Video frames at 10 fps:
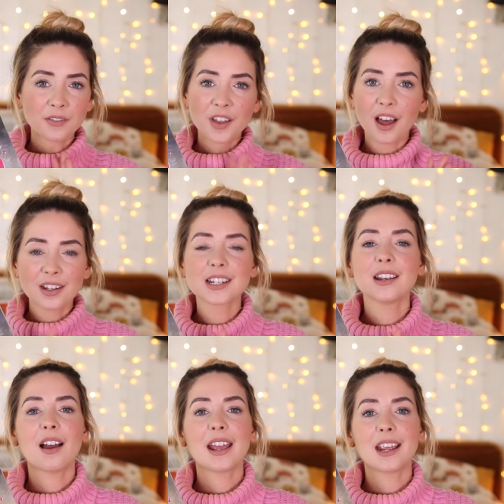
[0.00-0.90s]
One of the
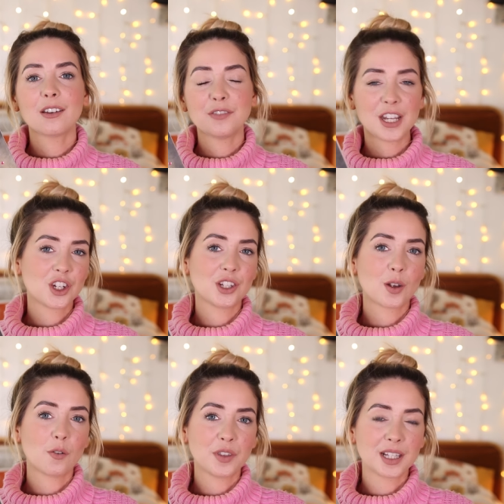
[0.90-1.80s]
underlying
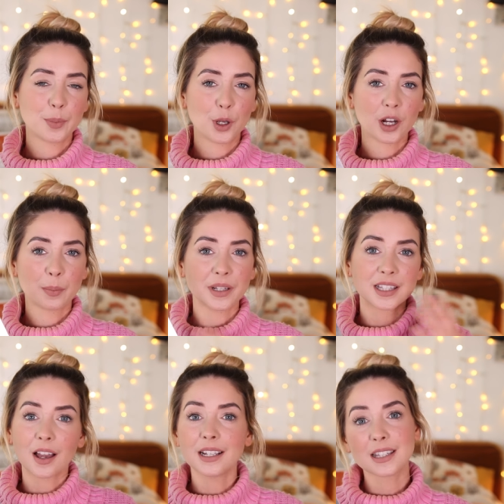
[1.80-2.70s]
features of this book,
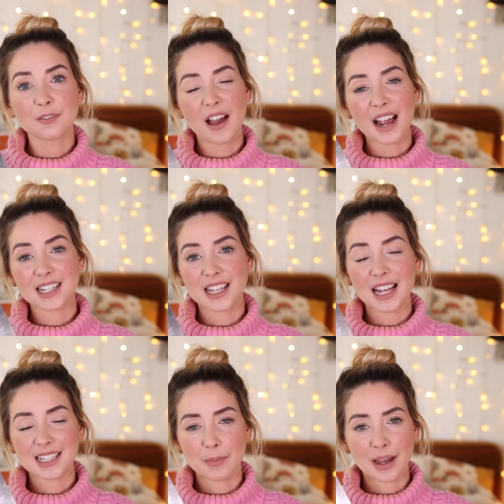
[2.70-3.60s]
besides the fact
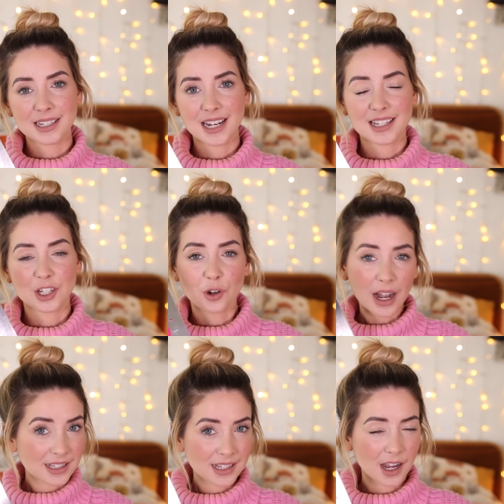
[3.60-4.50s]
that Amanda is a
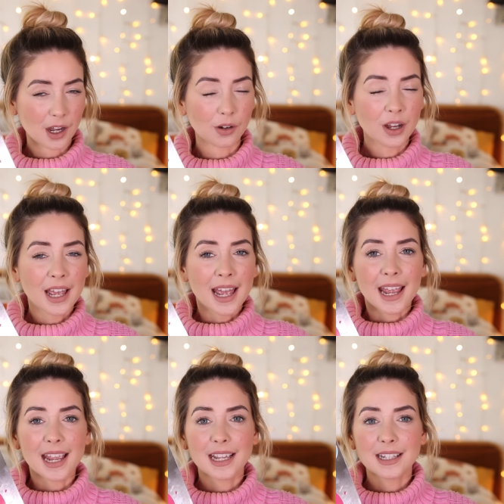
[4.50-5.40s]
trans girl,
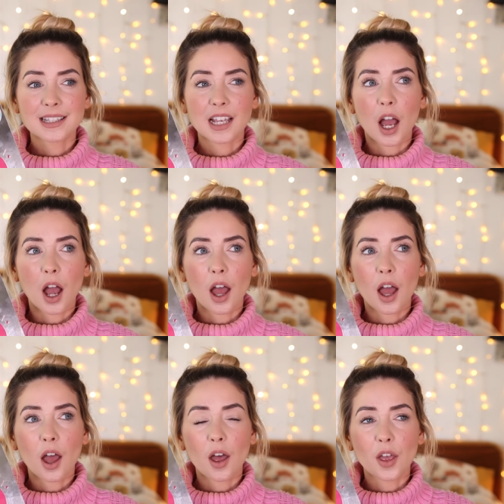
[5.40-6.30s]
is
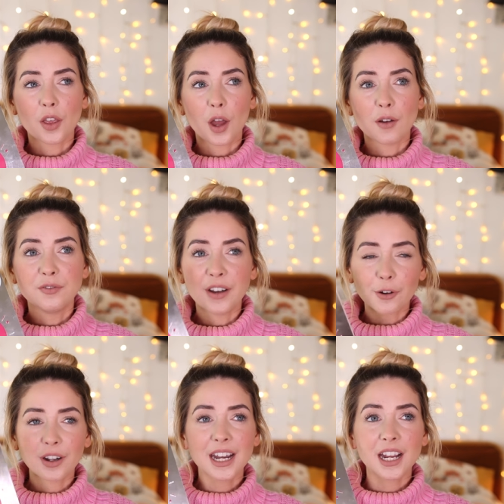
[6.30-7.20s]
a
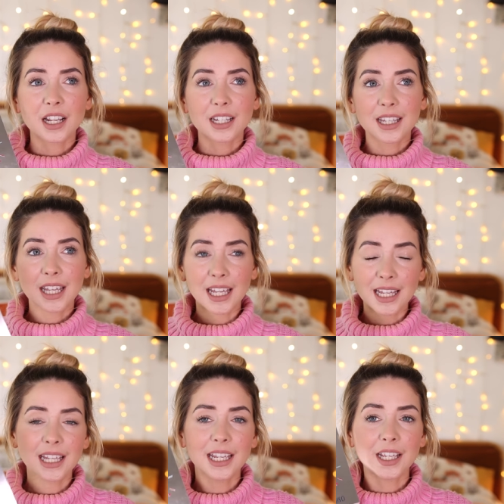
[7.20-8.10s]
very
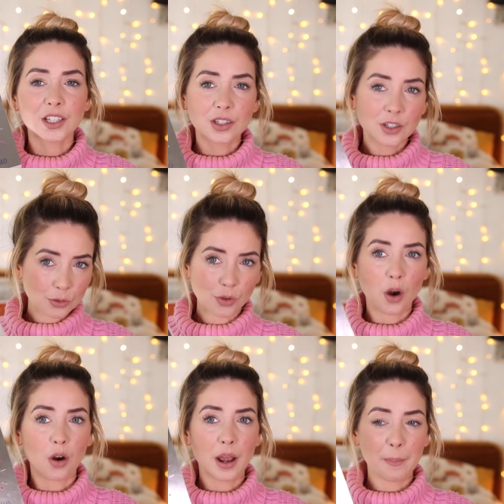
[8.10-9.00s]
key,
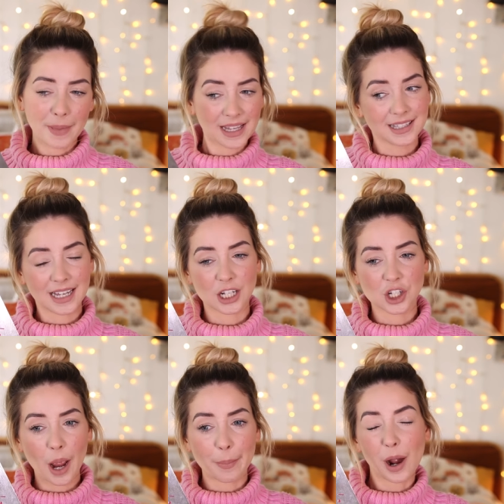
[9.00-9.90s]
strong
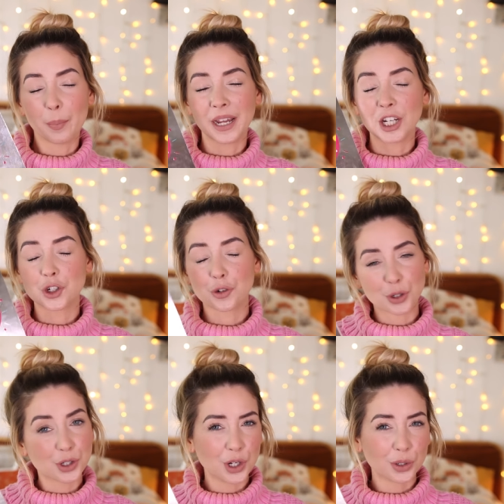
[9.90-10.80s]
message about being
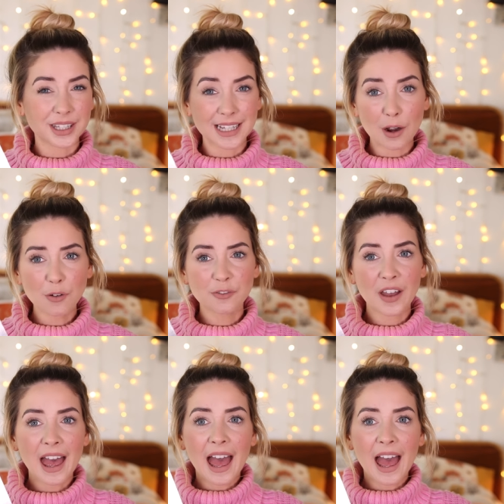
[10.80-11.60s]
true to yourself.